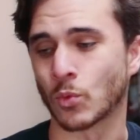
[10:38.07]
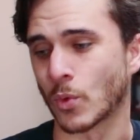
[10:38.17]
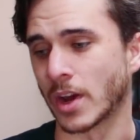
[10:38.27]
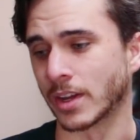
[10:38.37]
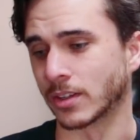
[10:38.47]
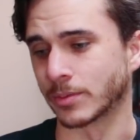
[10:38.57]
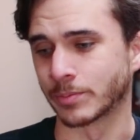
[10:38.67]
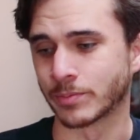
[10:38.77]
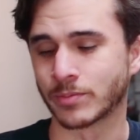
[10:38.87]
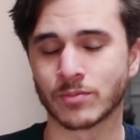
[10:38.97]
while
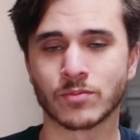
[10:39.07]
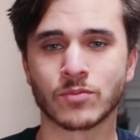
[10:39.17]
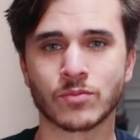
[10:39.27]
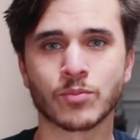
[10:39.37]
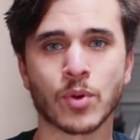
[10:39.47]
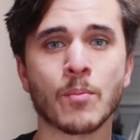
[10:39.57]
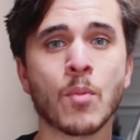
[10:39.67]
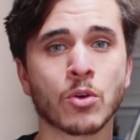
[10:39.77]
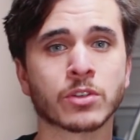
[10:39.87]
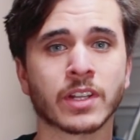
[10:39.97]

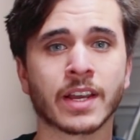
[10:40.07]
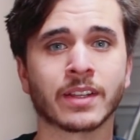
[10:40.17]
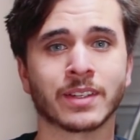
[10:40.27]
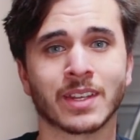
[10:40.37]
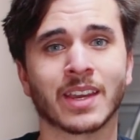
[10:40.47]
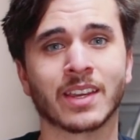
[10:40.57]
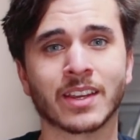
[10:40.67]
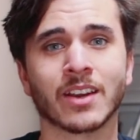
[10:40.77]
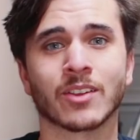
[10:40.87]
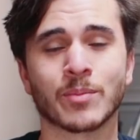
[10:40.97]
most likely taking
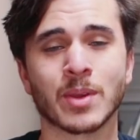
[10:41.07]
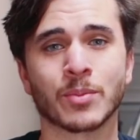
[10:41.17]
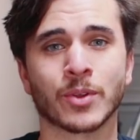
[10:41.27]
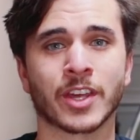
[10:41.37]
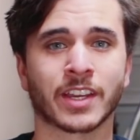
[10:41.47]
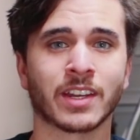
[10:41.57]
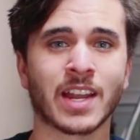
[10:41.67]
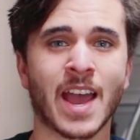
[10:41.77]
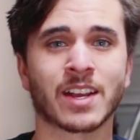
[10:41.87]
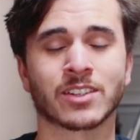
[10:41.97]
care of the people that can
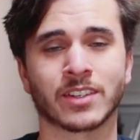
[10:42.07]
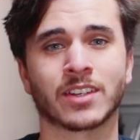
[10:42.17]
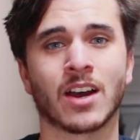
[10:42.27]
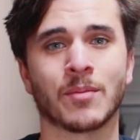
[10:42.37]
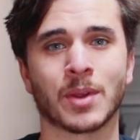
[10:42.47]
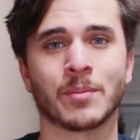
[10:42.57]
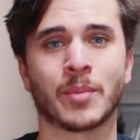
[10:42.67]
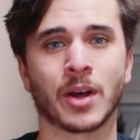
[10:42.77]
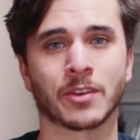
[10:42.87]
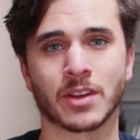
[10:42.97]
actually come and
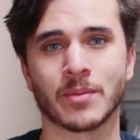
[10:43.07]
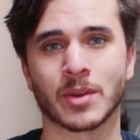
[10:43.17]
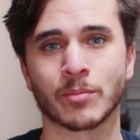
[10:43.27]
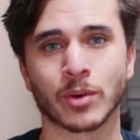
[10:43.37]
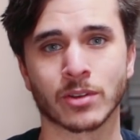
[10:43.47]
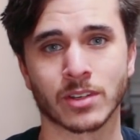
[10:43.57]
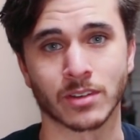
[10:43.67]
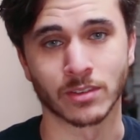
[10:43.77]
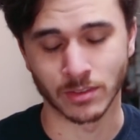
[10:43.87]
bother him in person.